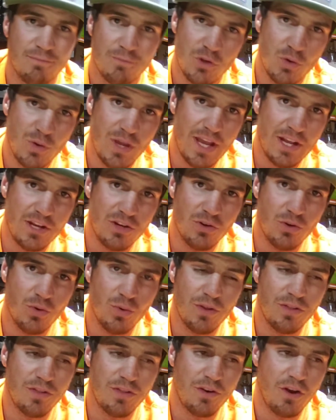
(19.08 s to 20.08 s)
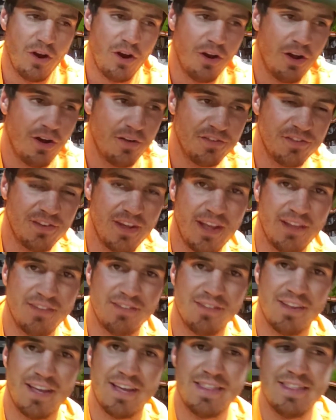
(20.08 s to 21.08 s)
You can do it with non-offsets
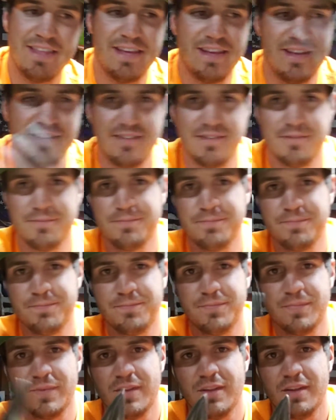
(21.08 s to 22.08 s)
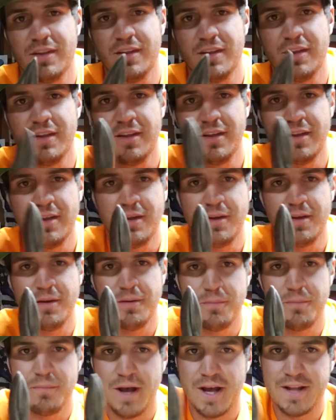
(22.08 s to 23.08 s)
like these,
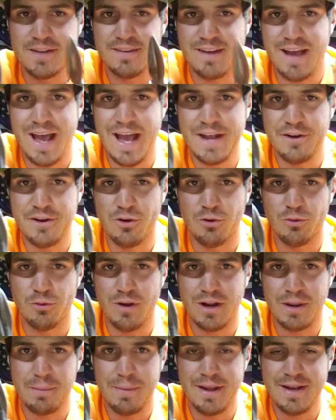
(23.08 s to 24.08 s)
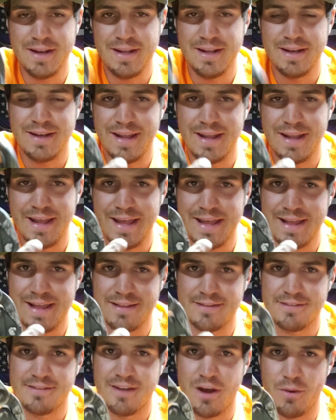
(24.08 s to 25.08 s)
but I don't recommend it.
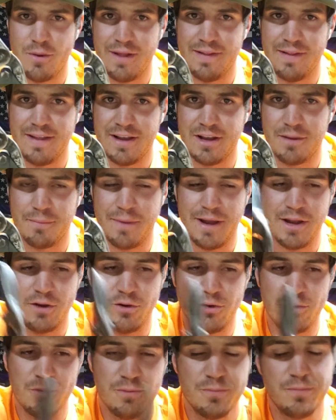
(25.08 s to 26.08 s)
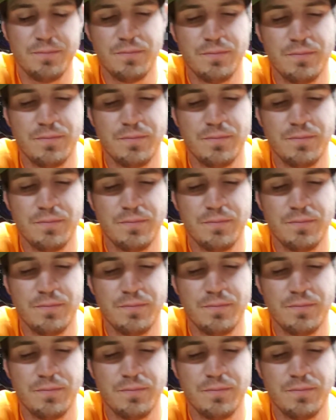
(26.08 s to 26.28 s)
It's not what I like on my crew.